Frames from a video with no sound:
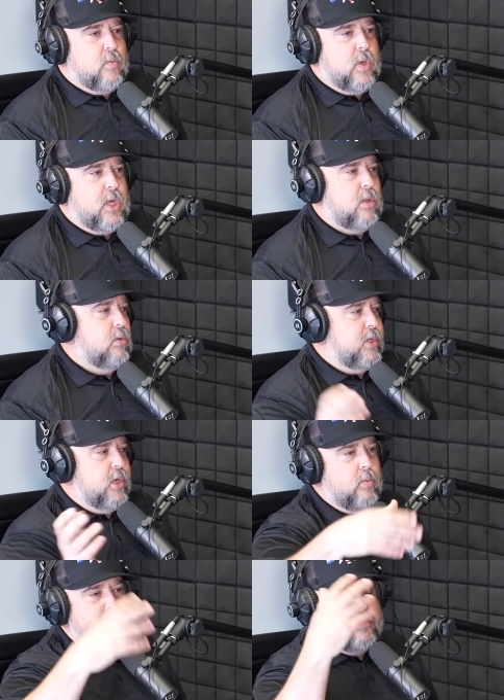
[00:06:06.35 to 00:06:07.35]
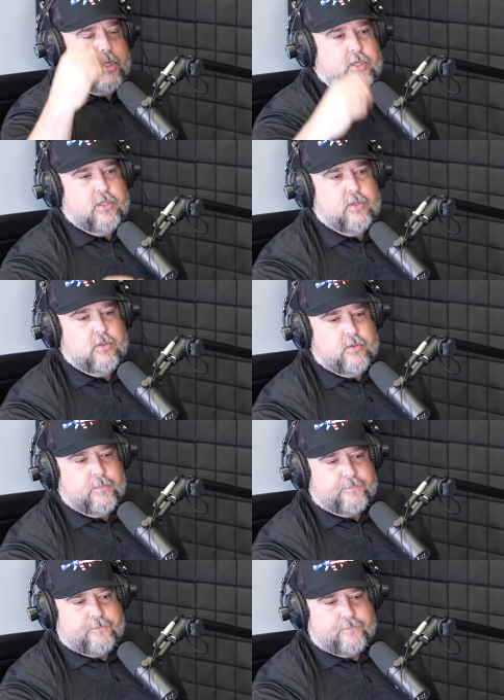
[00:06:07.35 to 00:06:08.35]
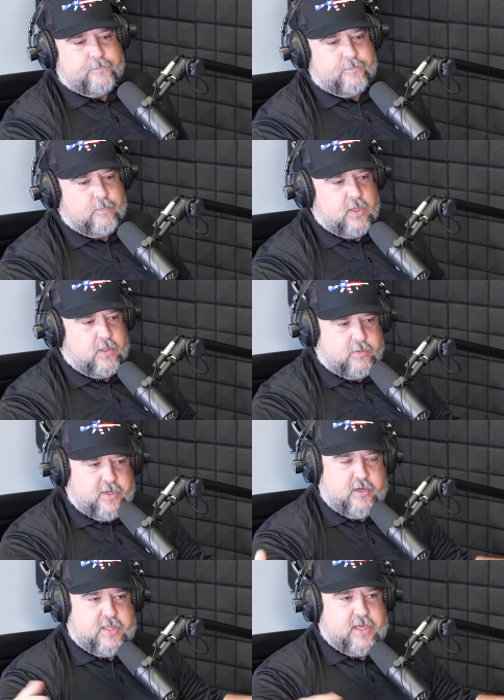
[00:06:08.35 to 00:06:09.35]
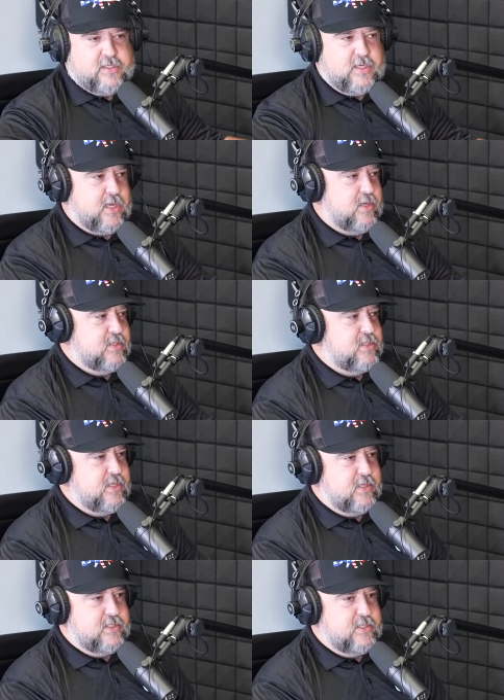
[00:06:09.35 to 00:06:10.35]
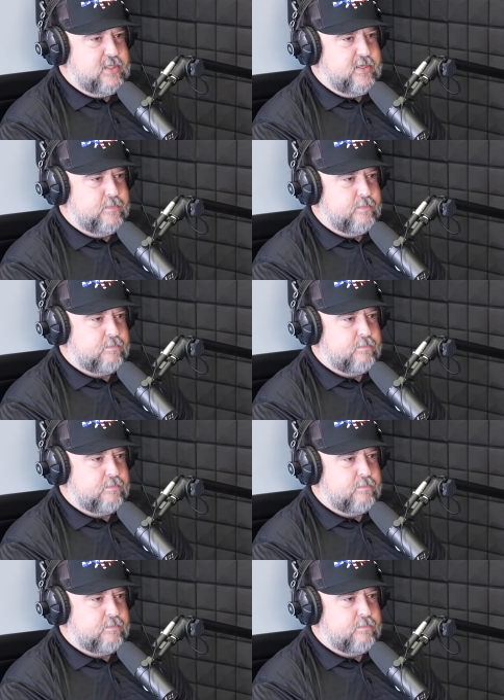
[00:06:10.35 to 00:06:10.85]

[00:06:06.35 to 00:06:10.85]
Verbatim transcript: well, you know, we want to do $300,000 in sales this year.